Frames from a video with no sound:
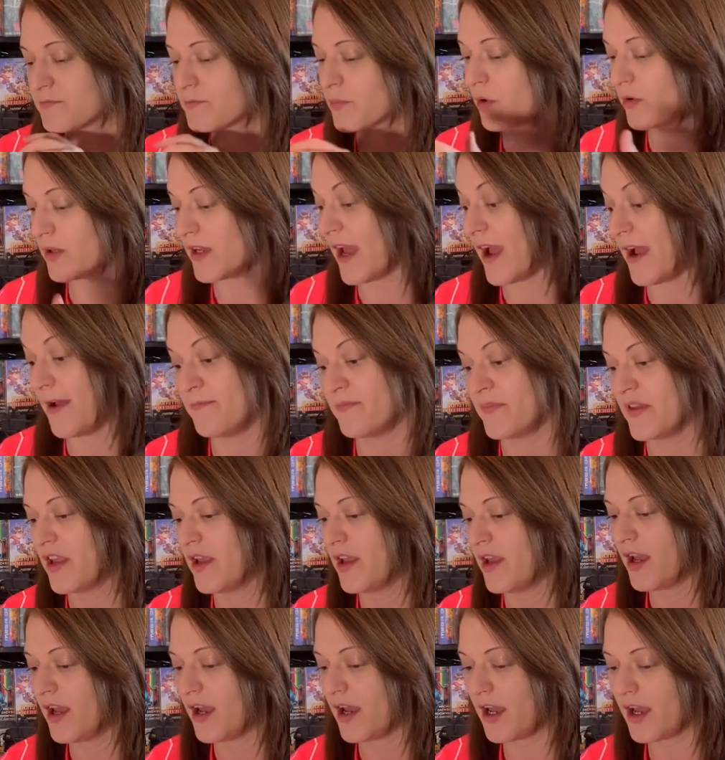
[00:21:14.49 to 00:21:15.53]
But yeah,
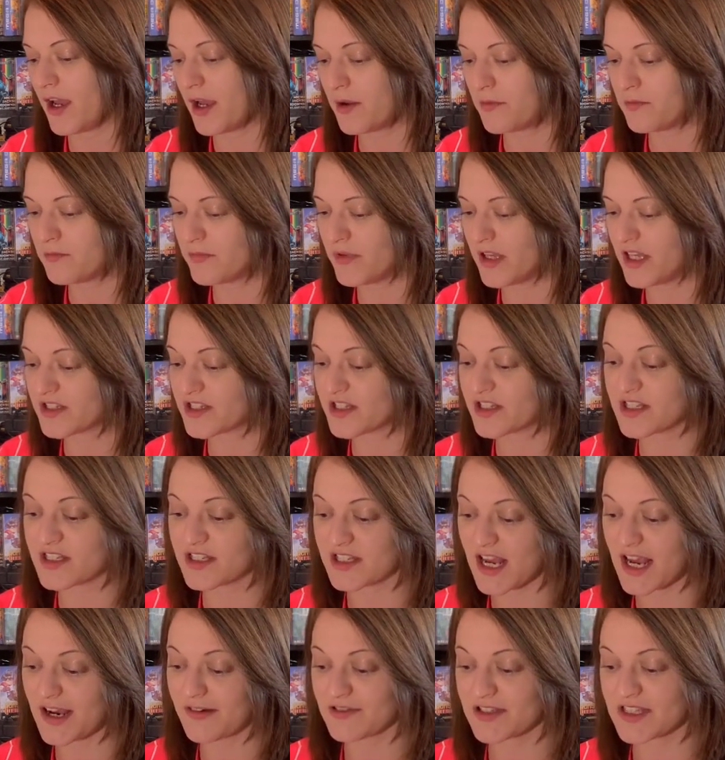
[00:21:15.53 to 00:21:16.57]
it's a
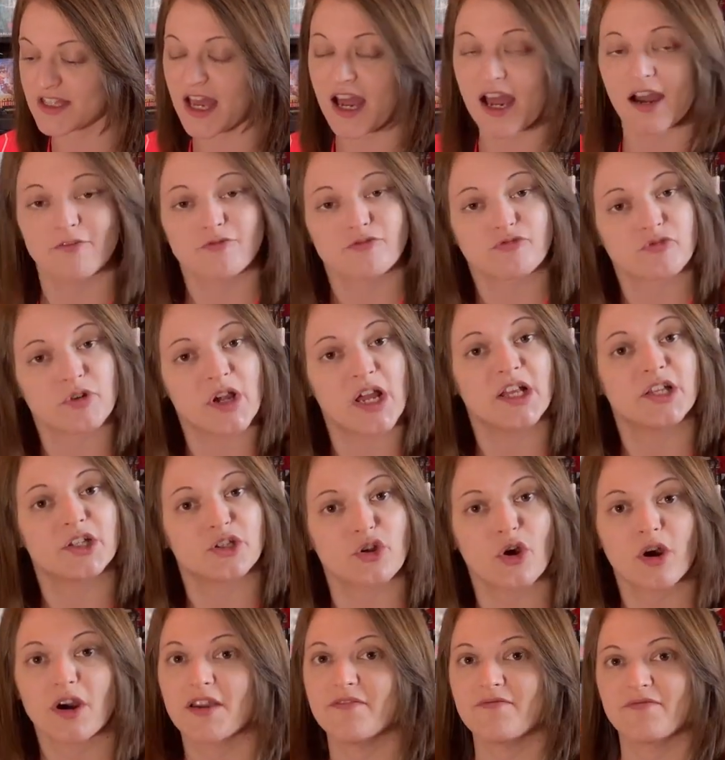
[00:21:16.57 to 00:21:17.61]
series that I've
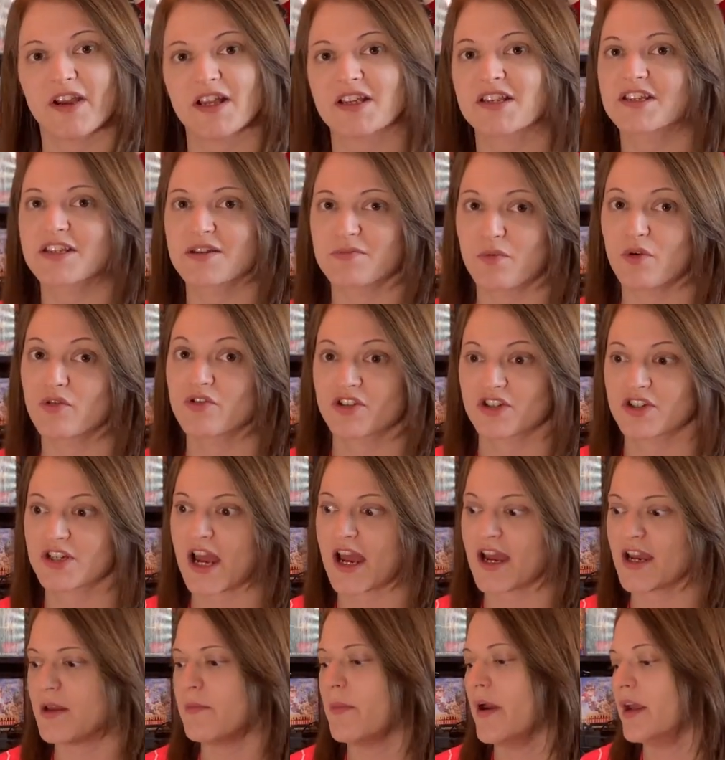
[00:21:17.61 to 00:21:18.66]
really not invested much
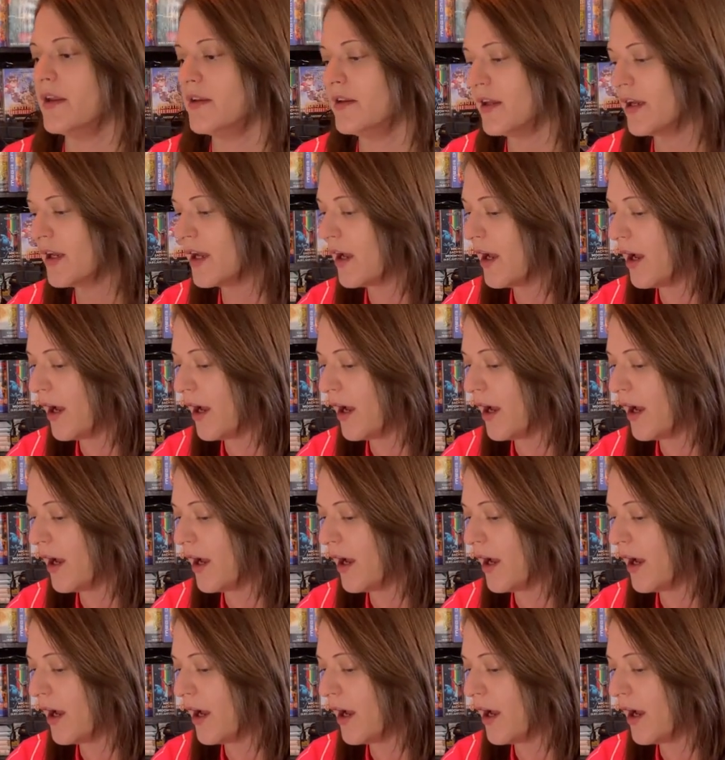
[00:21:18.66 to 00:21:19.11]
time in.